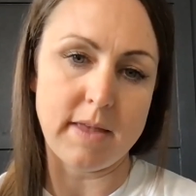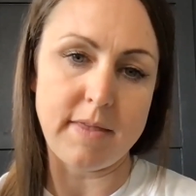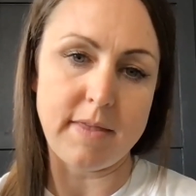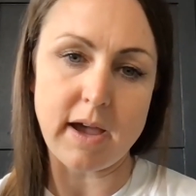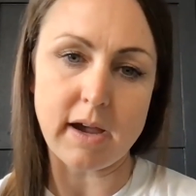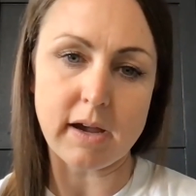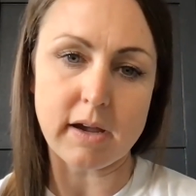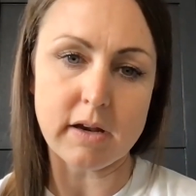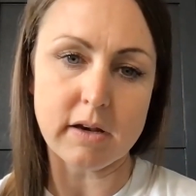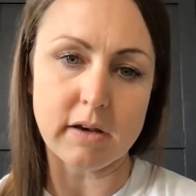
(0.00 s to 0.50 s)
And
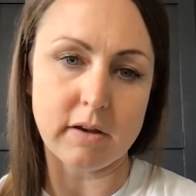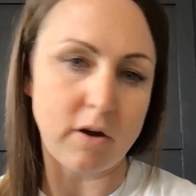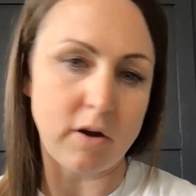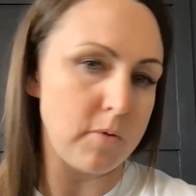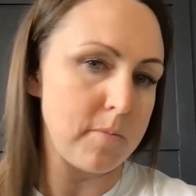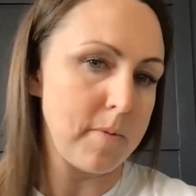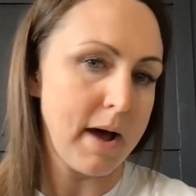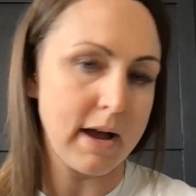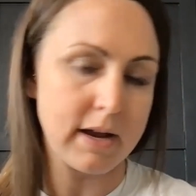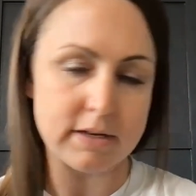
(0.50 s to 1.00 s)
that could
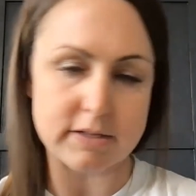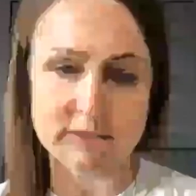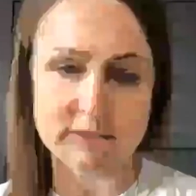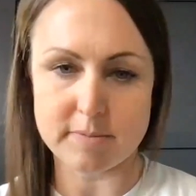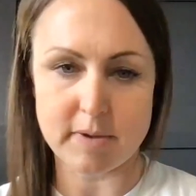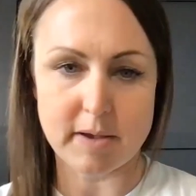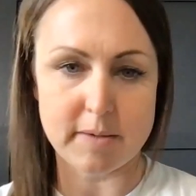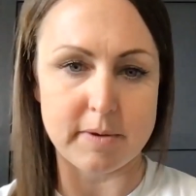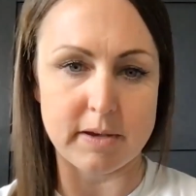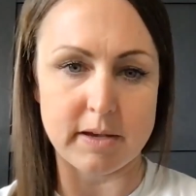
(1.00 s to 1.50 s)
go back to
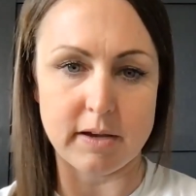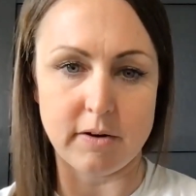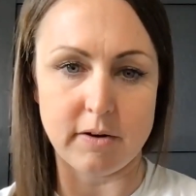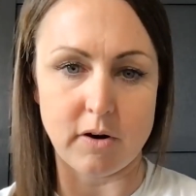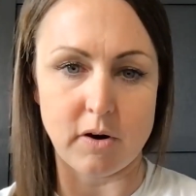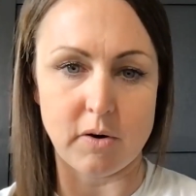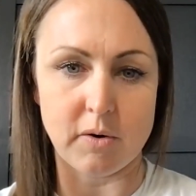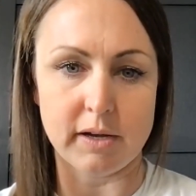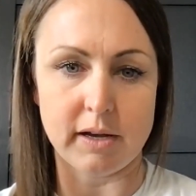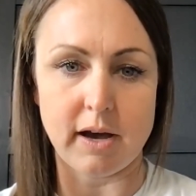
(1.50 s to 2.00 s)
maybe
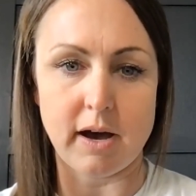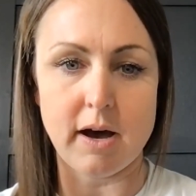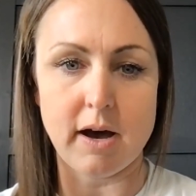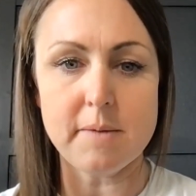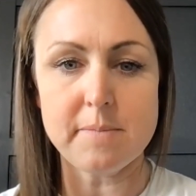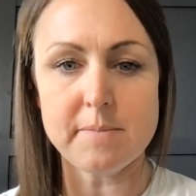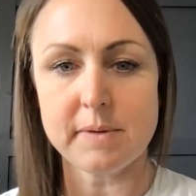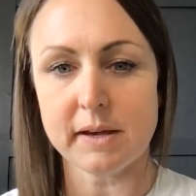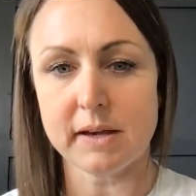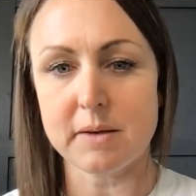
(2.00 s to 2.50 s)
growing
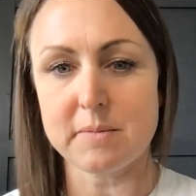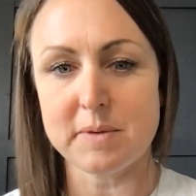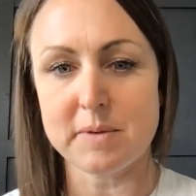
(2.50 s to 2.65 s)
up. That could